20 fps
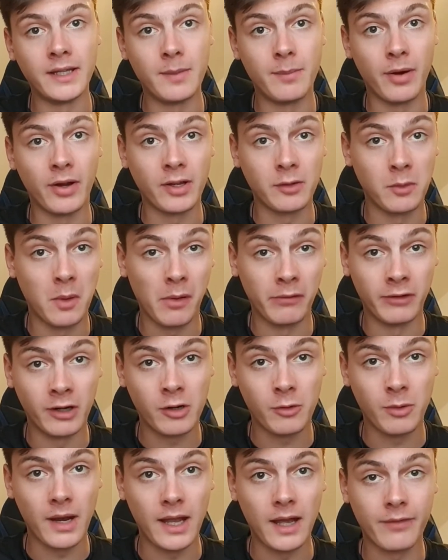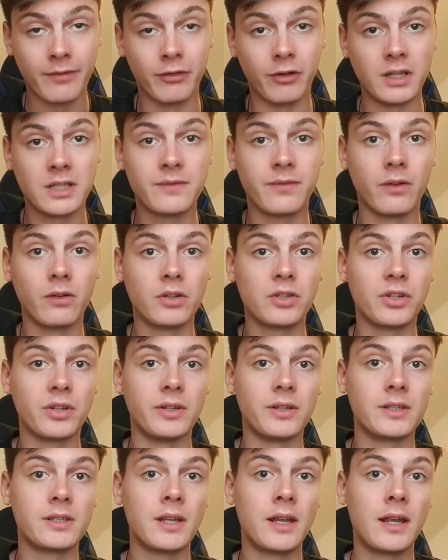your body will require for its
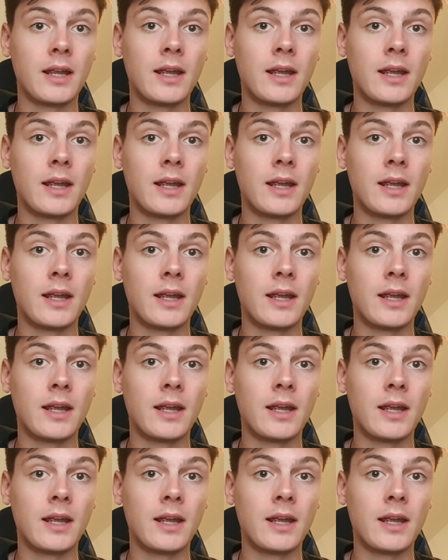functions.